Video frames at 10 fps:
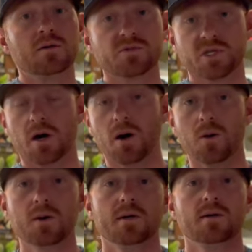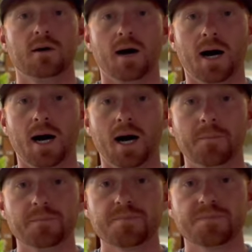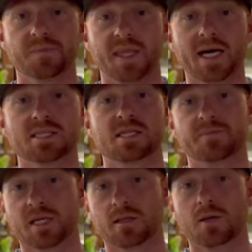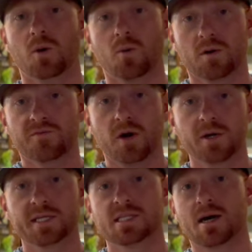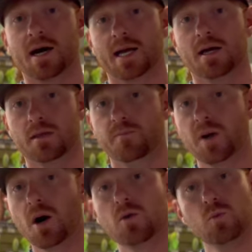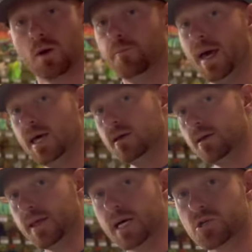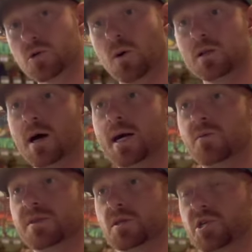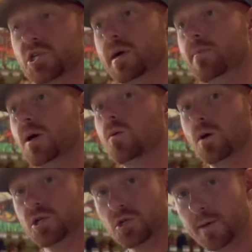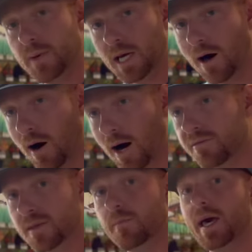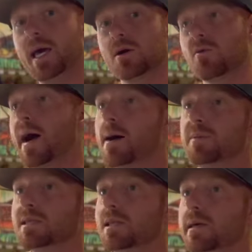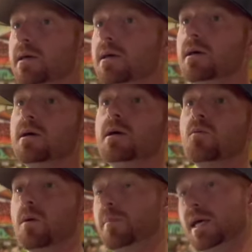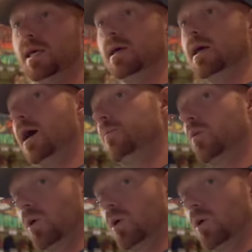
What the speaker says: So that's typically what we're focused on out of the boat. We're banging that shoreline with the streamer. We're stripping off the bank rapidly. We're picking up.